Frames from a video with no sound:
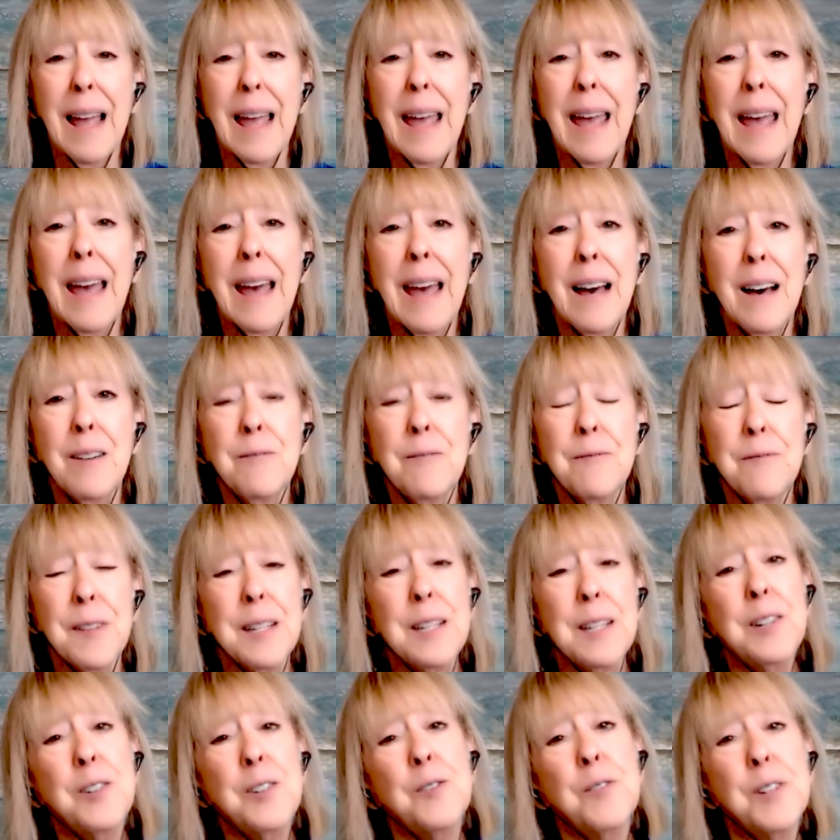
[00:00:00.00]
have
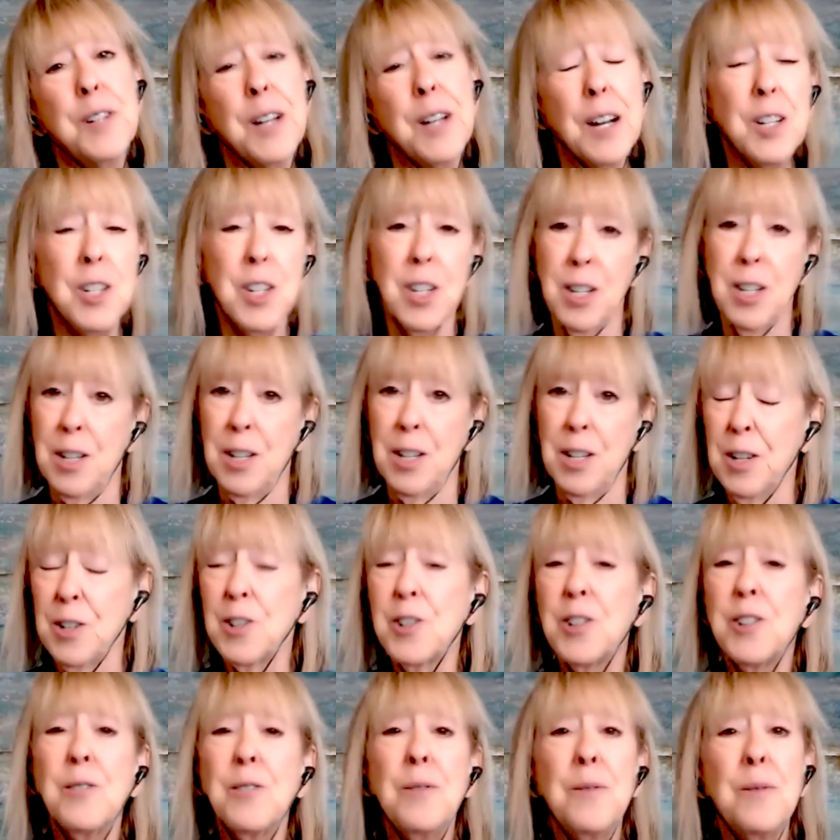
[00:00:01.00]
introduction
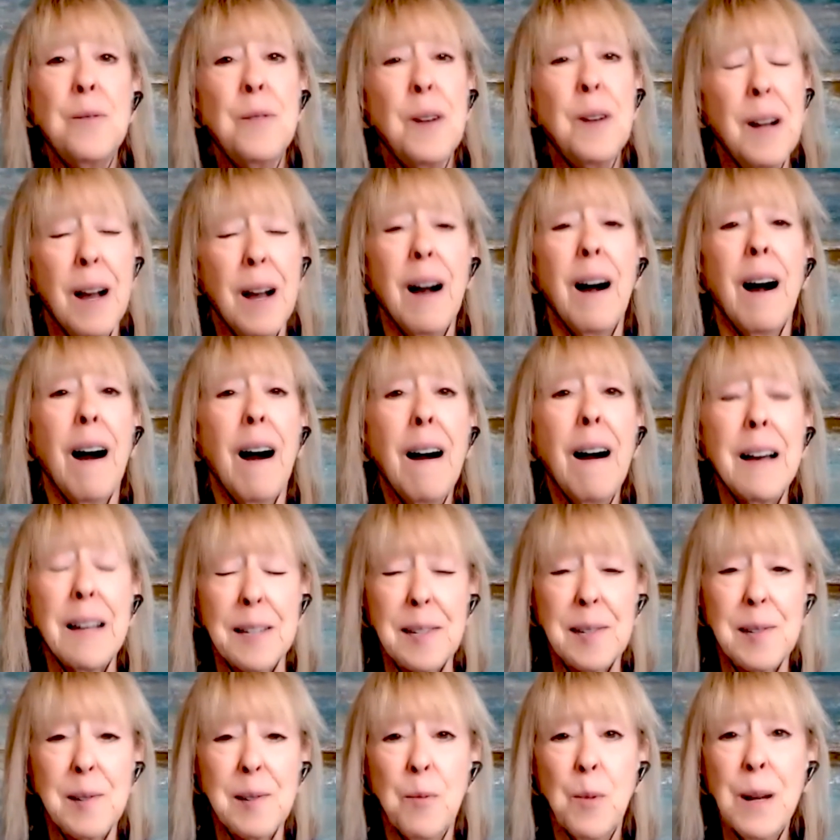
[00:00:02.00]
to
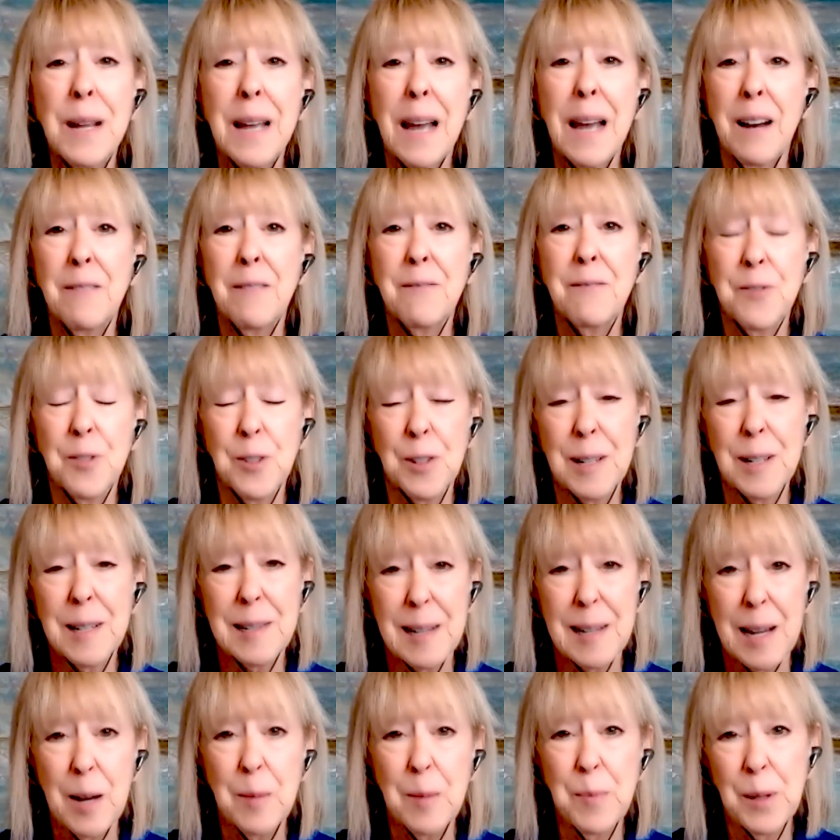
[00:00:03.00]
us. We have, for
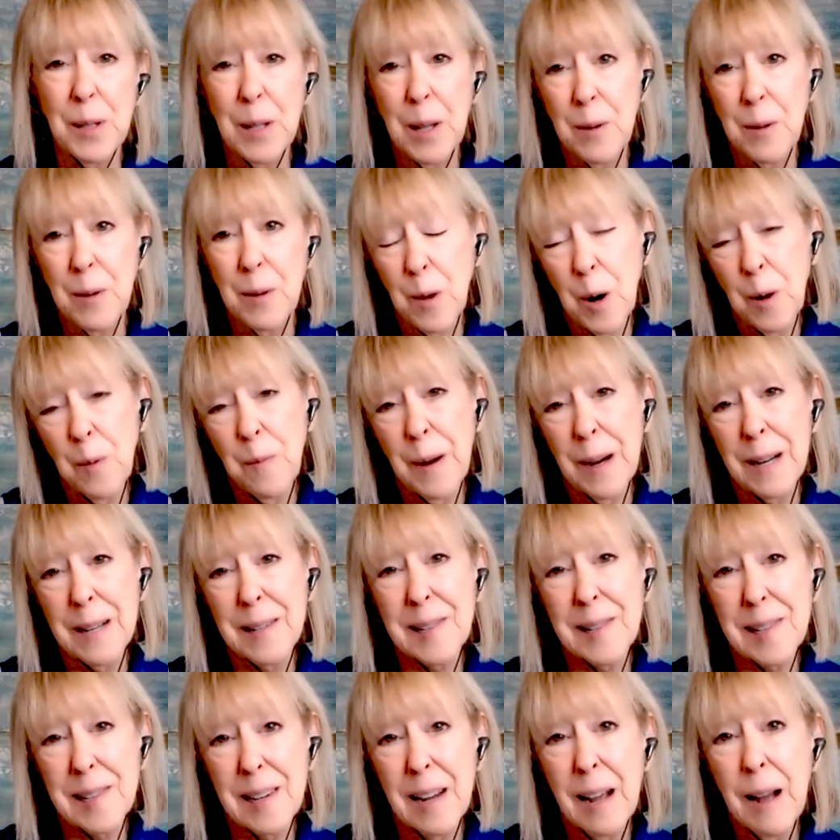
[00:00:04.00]
example, a
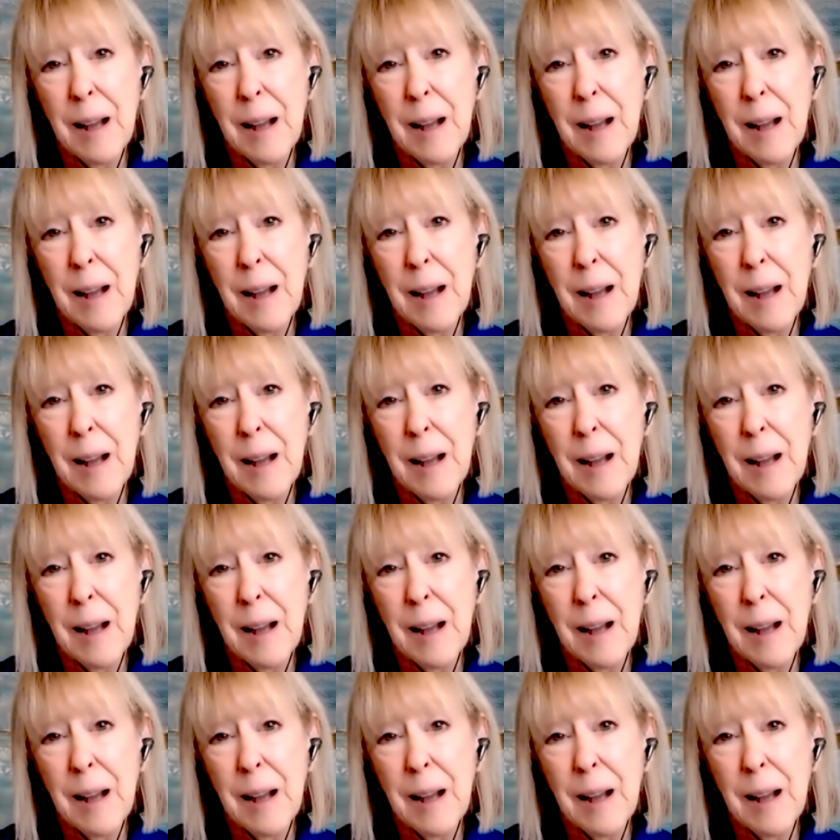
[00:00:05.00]
robust